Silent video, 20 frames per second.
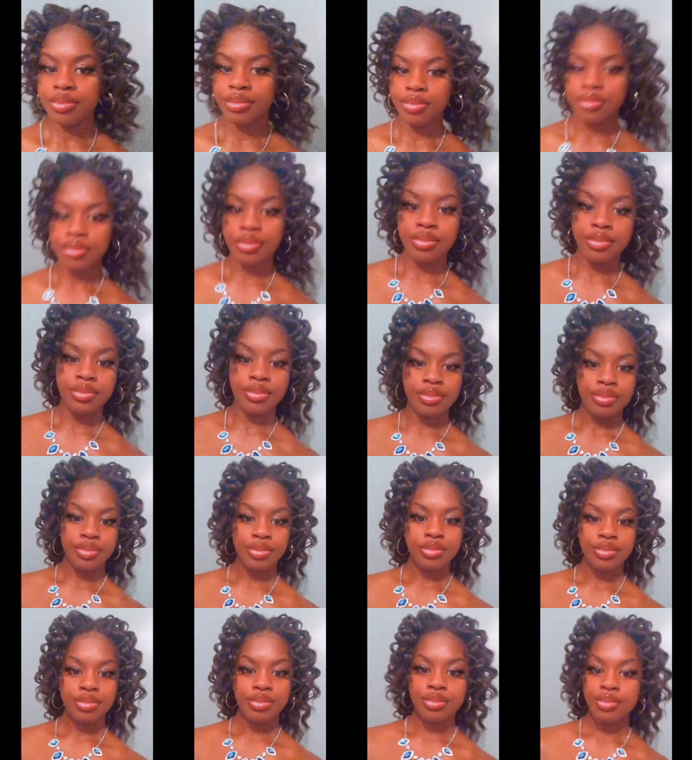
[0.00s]

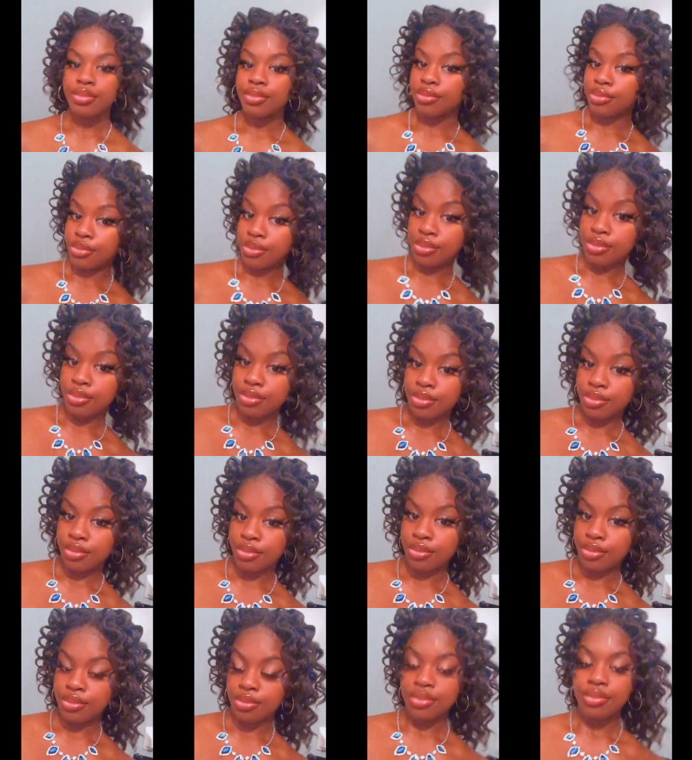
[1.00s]

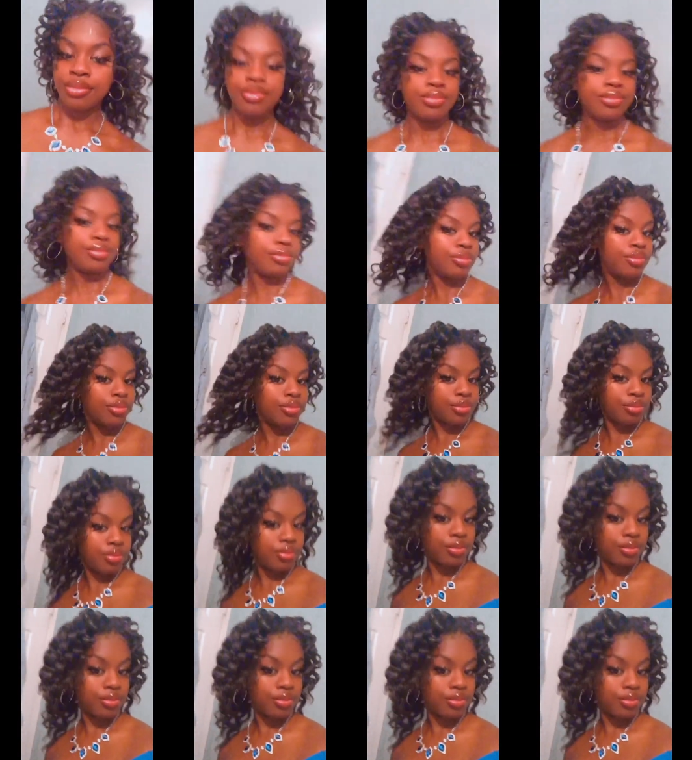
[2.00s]
[no speech]